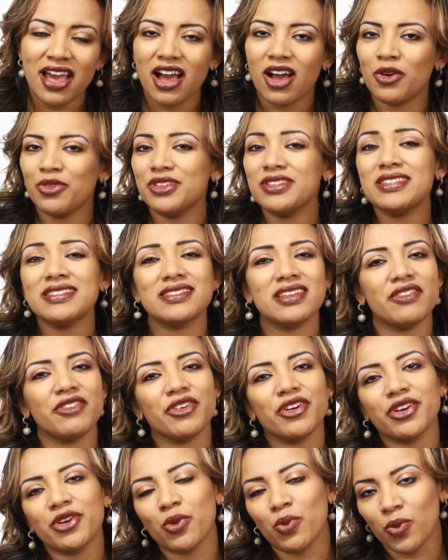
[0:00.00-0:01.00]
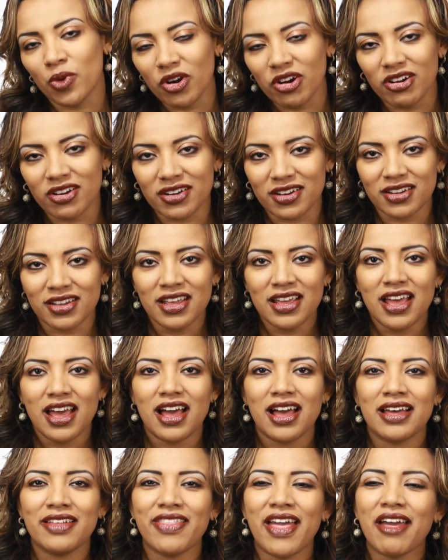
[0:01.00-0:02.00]
Oh, this is never gonna work.
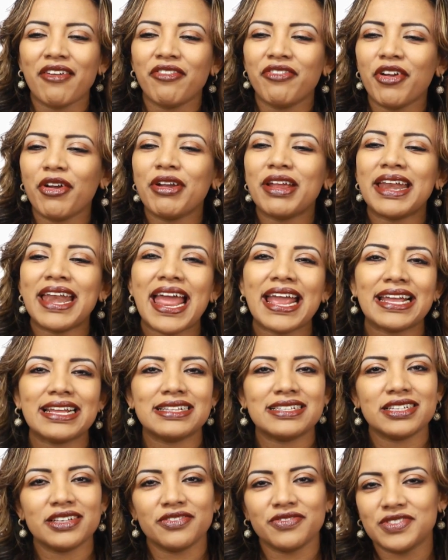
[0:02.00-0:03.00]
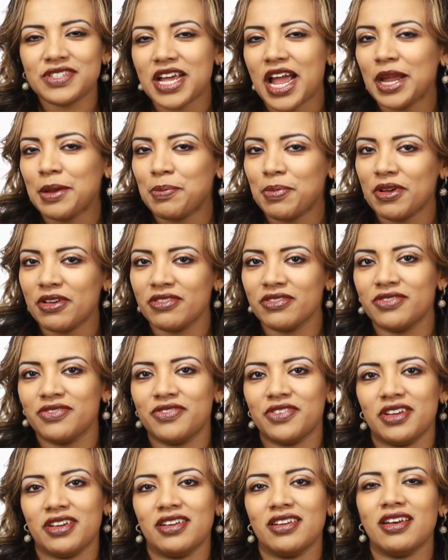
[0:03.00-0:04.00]
That very negative type of